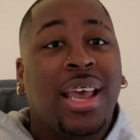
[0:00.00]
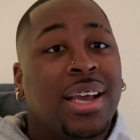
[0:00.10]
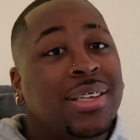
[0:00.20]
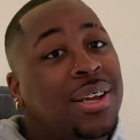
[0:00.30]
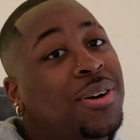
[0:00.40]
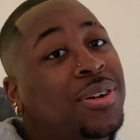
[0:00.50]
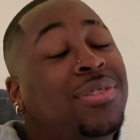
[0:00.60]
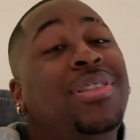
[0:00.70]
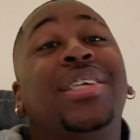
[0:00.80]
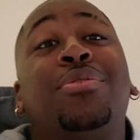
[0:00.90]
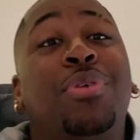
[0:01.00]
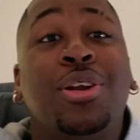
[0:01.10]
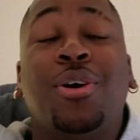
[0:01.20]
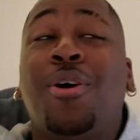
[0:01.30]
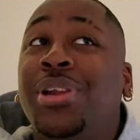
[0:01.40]
y'all. This is one of
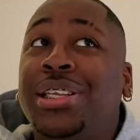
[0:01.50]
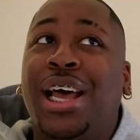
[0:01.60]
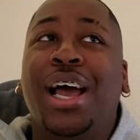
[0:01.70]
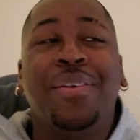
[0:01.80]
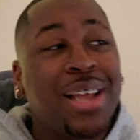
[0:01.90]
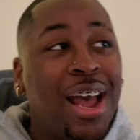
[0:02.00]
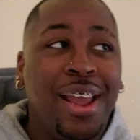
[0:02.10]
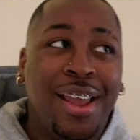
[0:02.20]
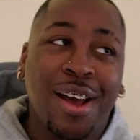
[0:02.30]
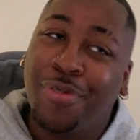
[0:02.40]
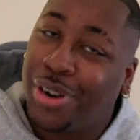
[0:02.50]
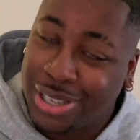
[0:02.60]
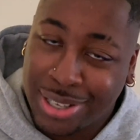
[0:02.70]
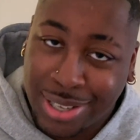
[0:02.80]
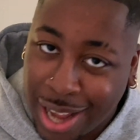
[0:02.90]
the only times I ever
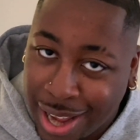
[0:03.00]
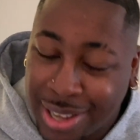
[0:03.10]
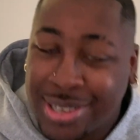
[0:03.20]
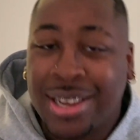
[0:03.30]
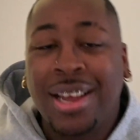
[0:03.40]
attacked